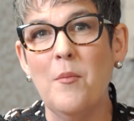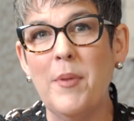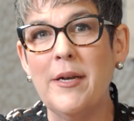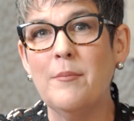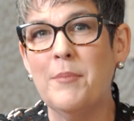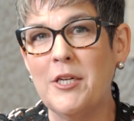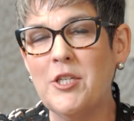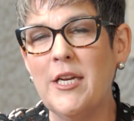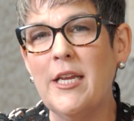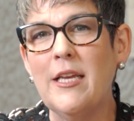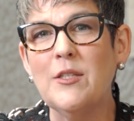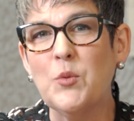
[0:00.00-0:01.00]
But
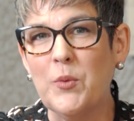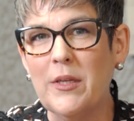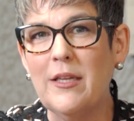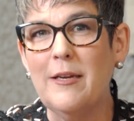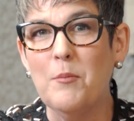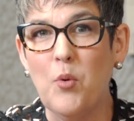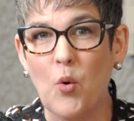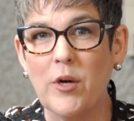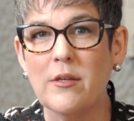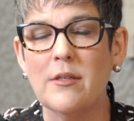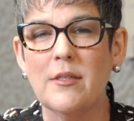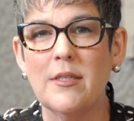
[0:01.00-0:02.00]
budgeting is really
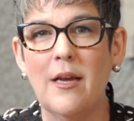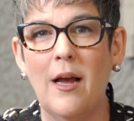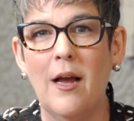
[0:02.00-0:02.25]
important